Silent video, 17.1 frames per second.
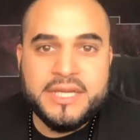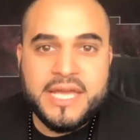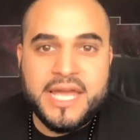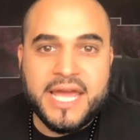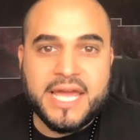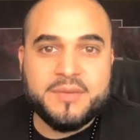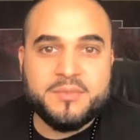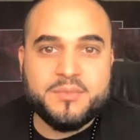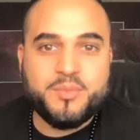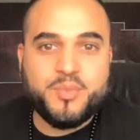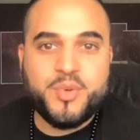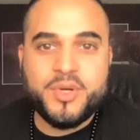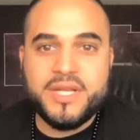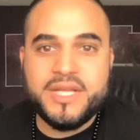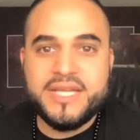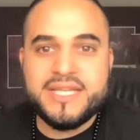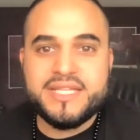and
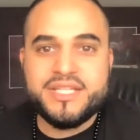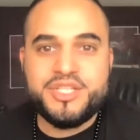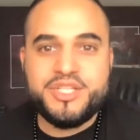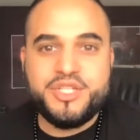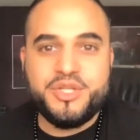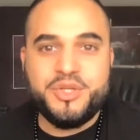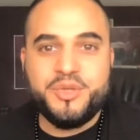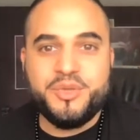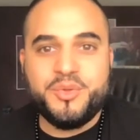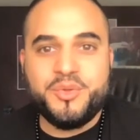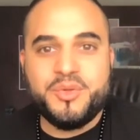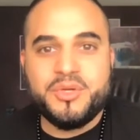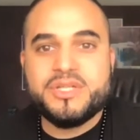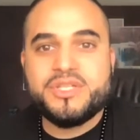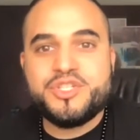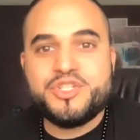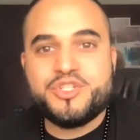putting to
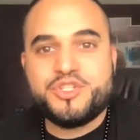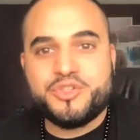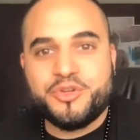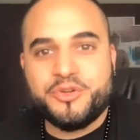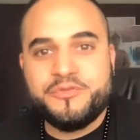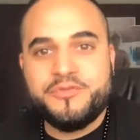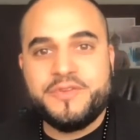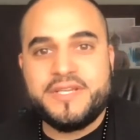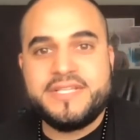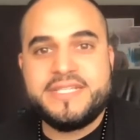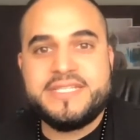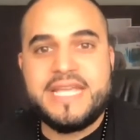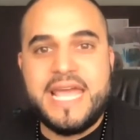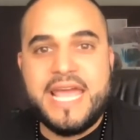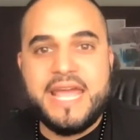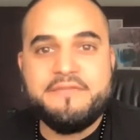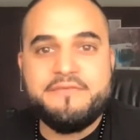surface
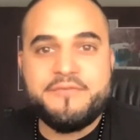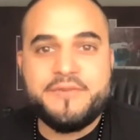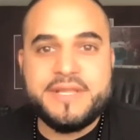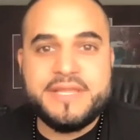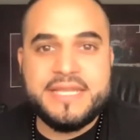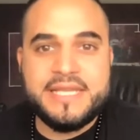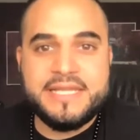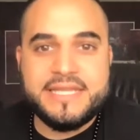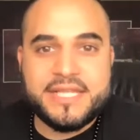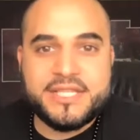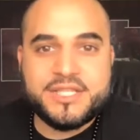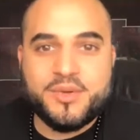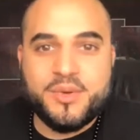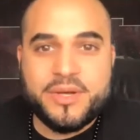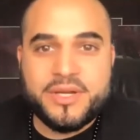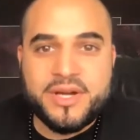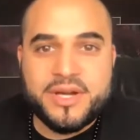everything that's
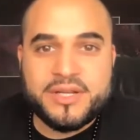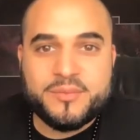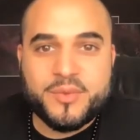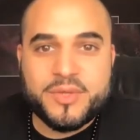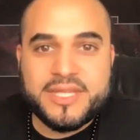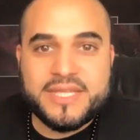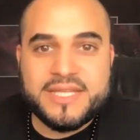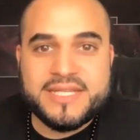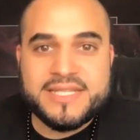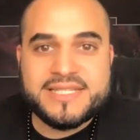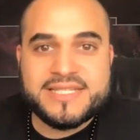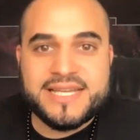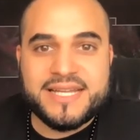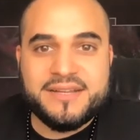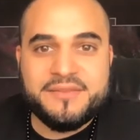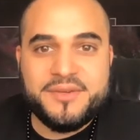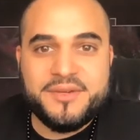going on within
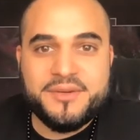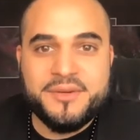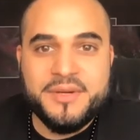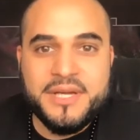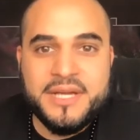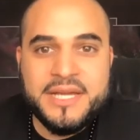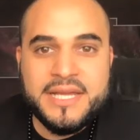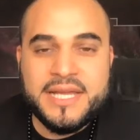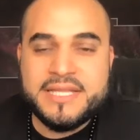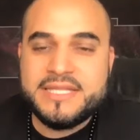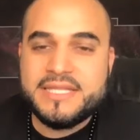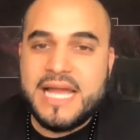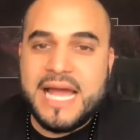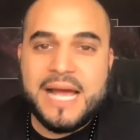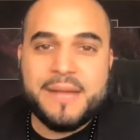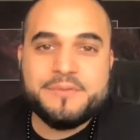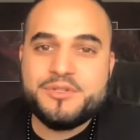inside of you. It's an
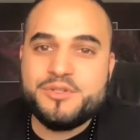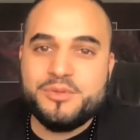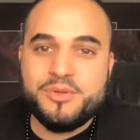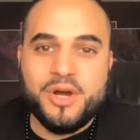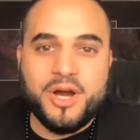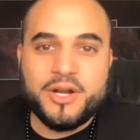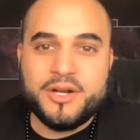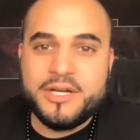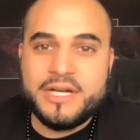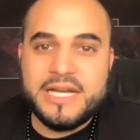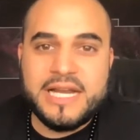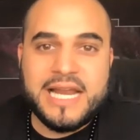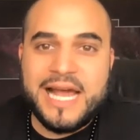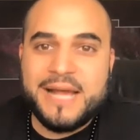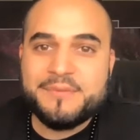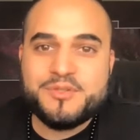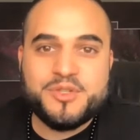absolute honor and an
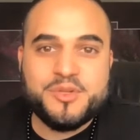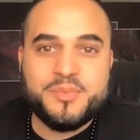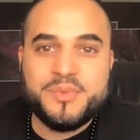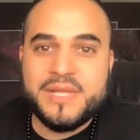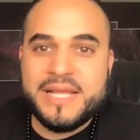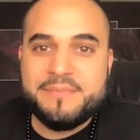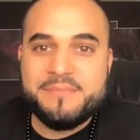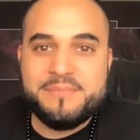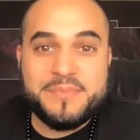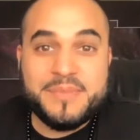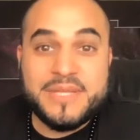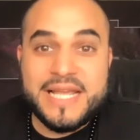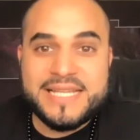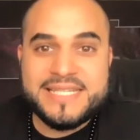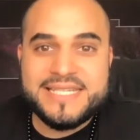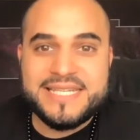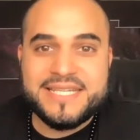absolute
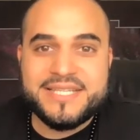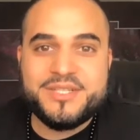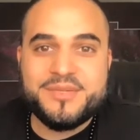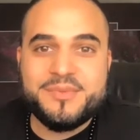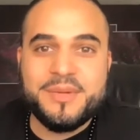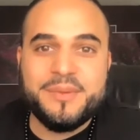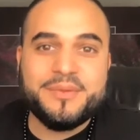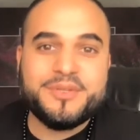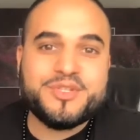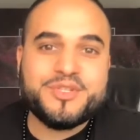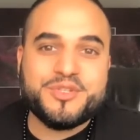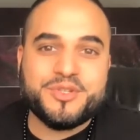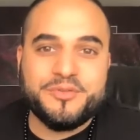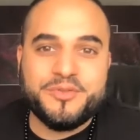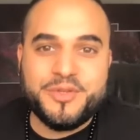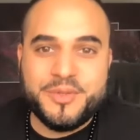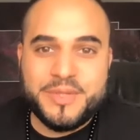blessing to be able to
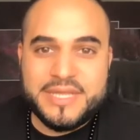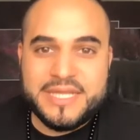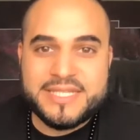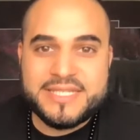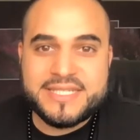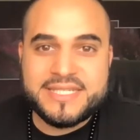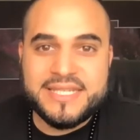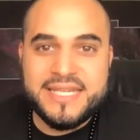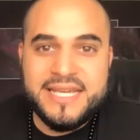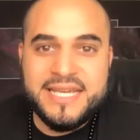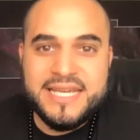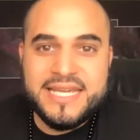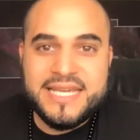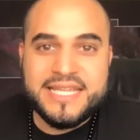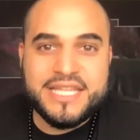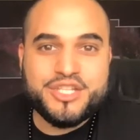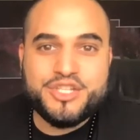serve you in
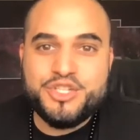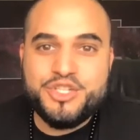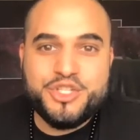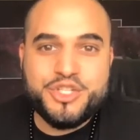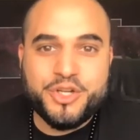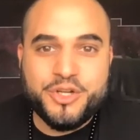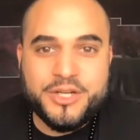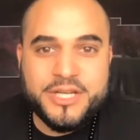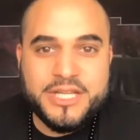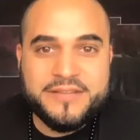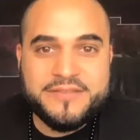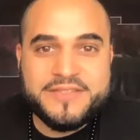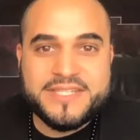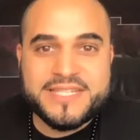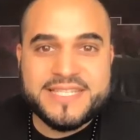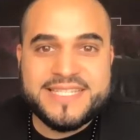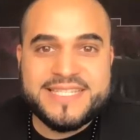this journey of
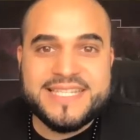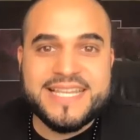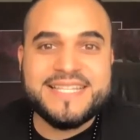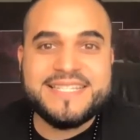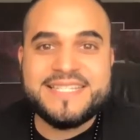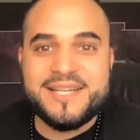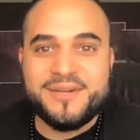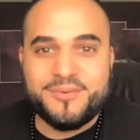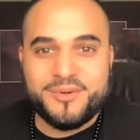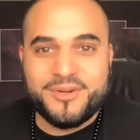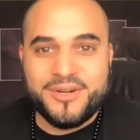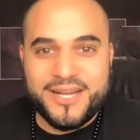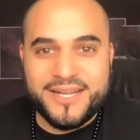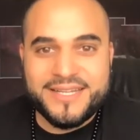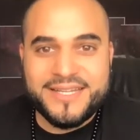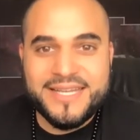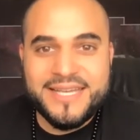success that we're
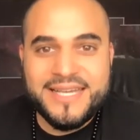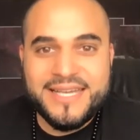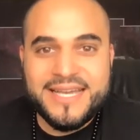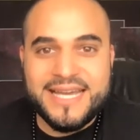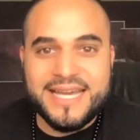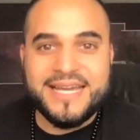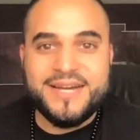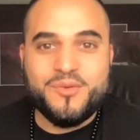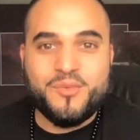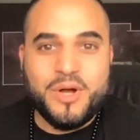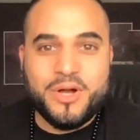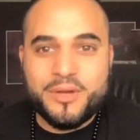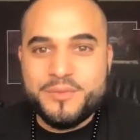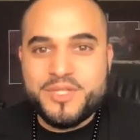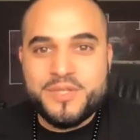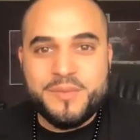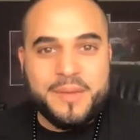on.
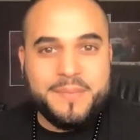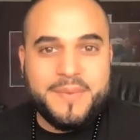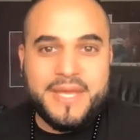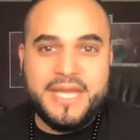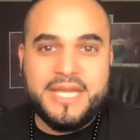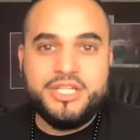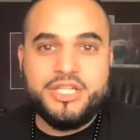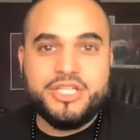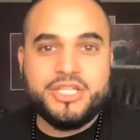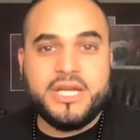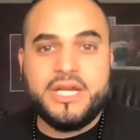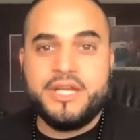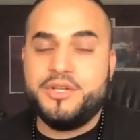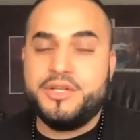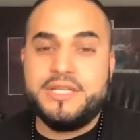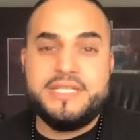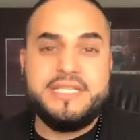Welcome to my page. You're
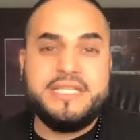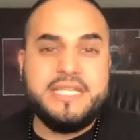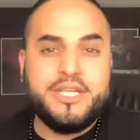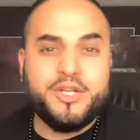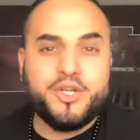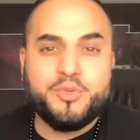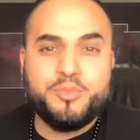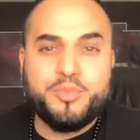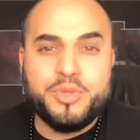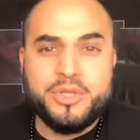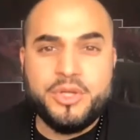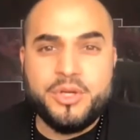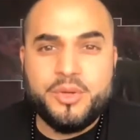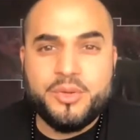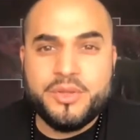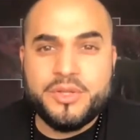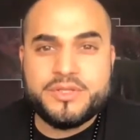going to see here
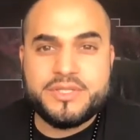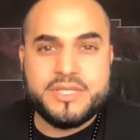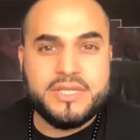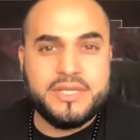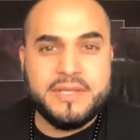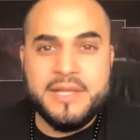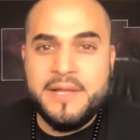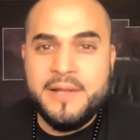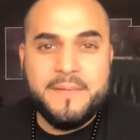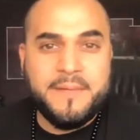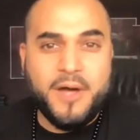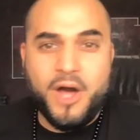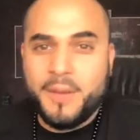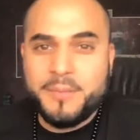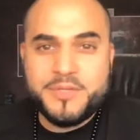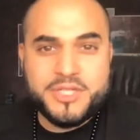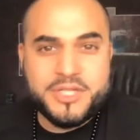below there's a
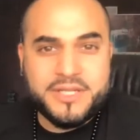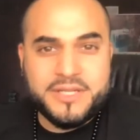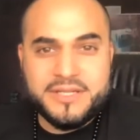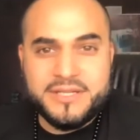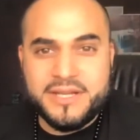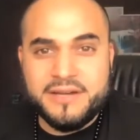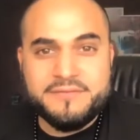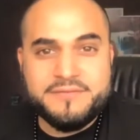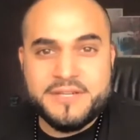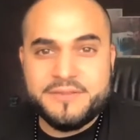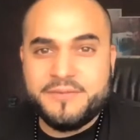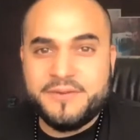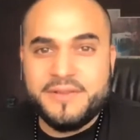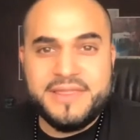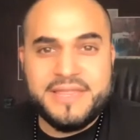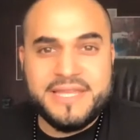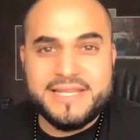option of
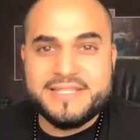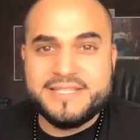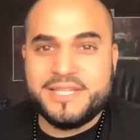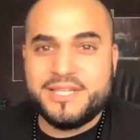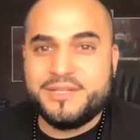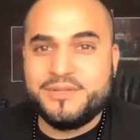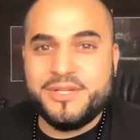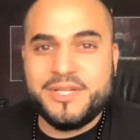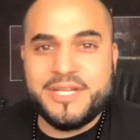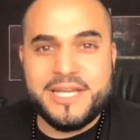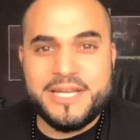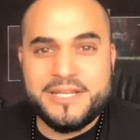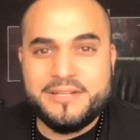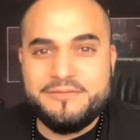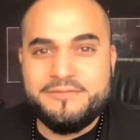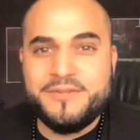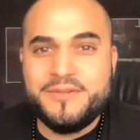different things. It can look kind
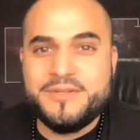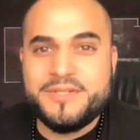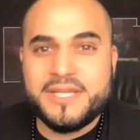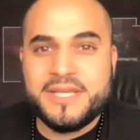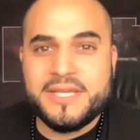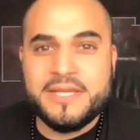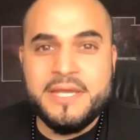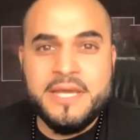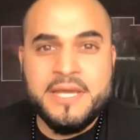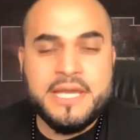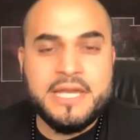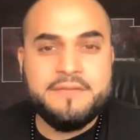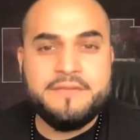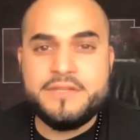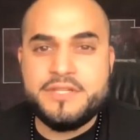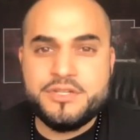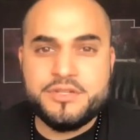of confusing. If
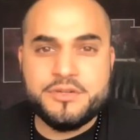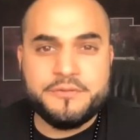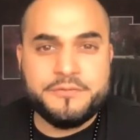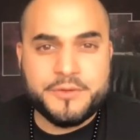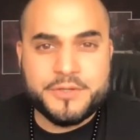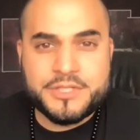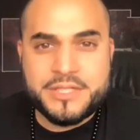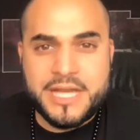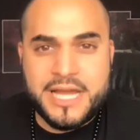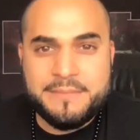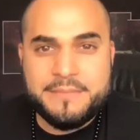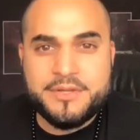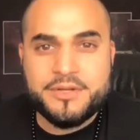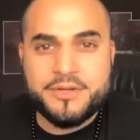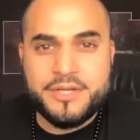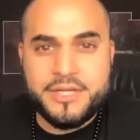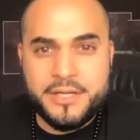this is your first time and
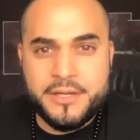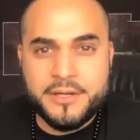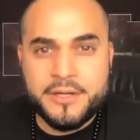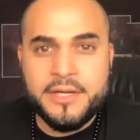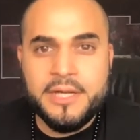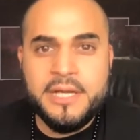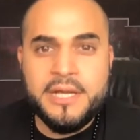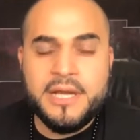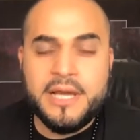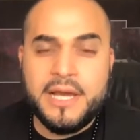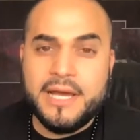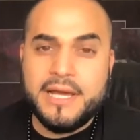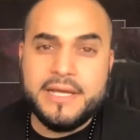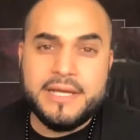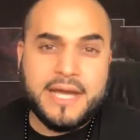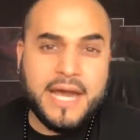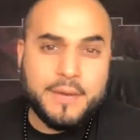you're here,
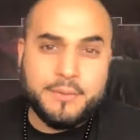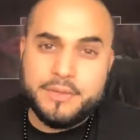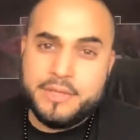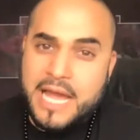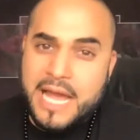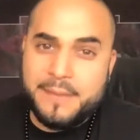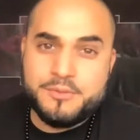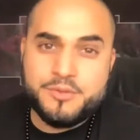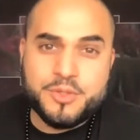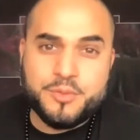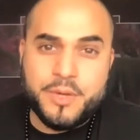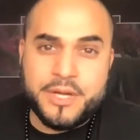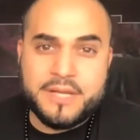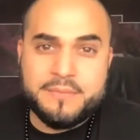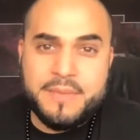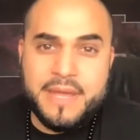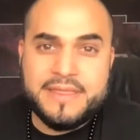I would absolutely
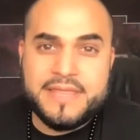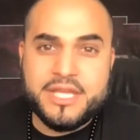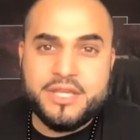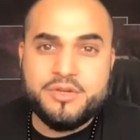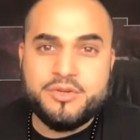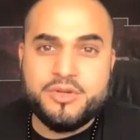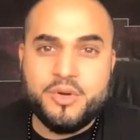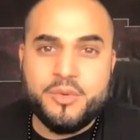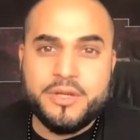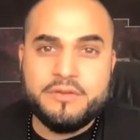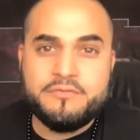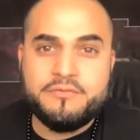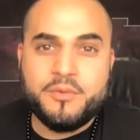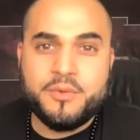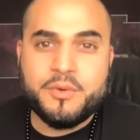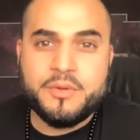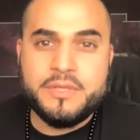recommend that you go in
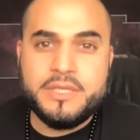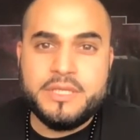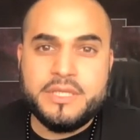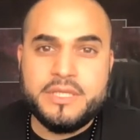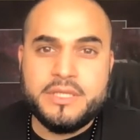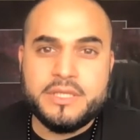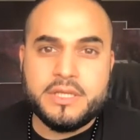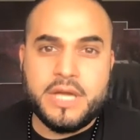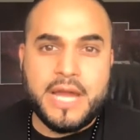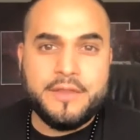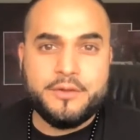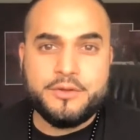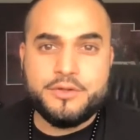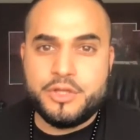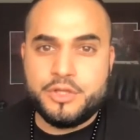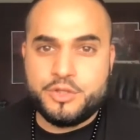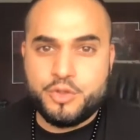for either
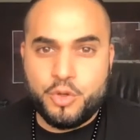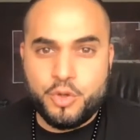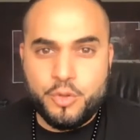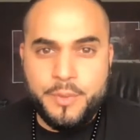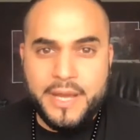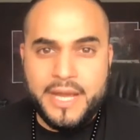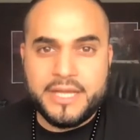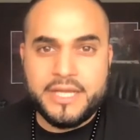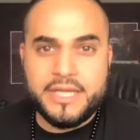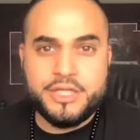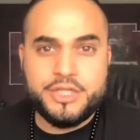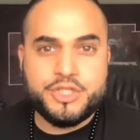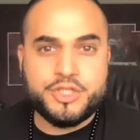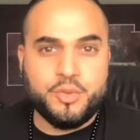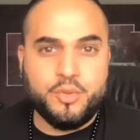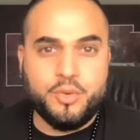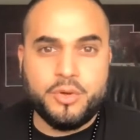the total
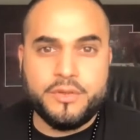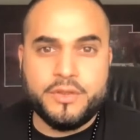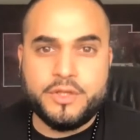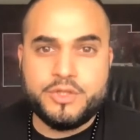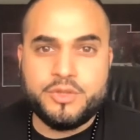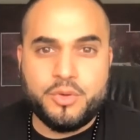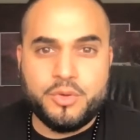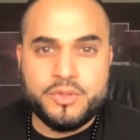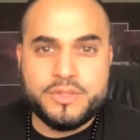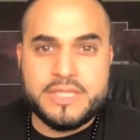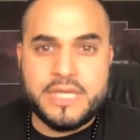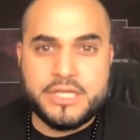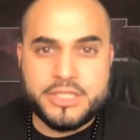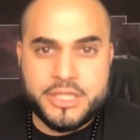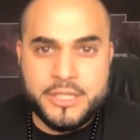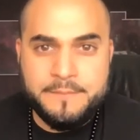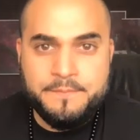package or the total
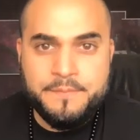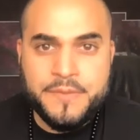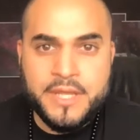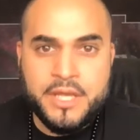session,